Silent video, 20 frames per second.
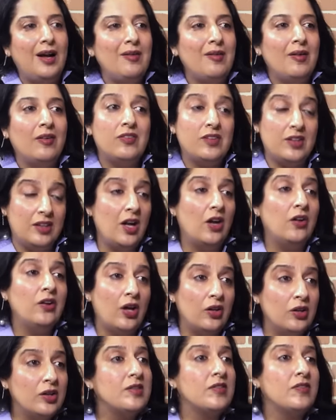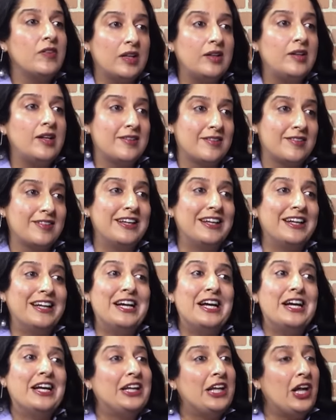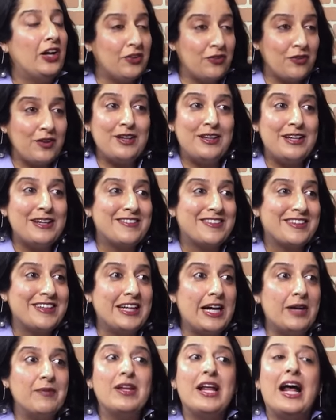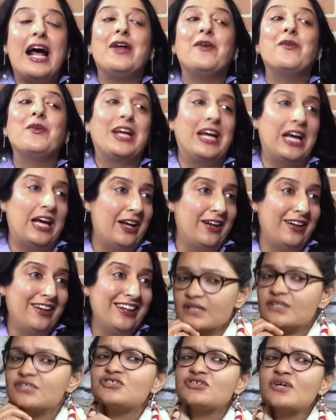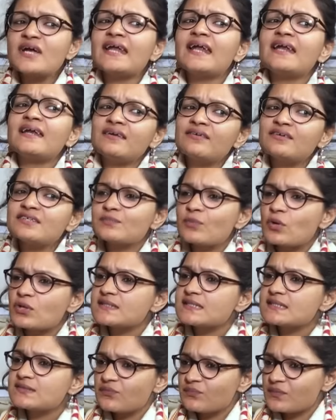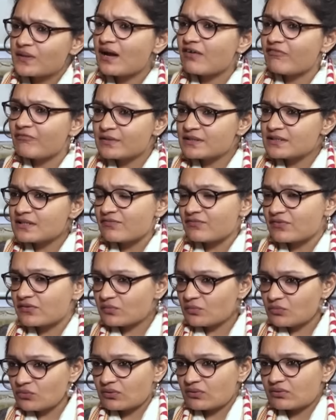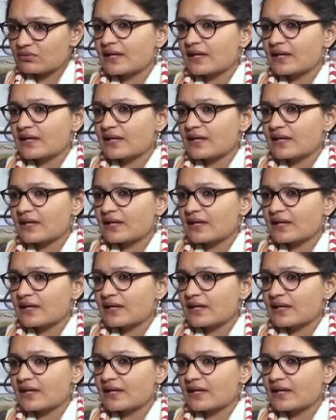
I see no. now. Now this is where the thick skin. now this is where the thick skin comes. I don't care. Did you get any responses from the government after the book?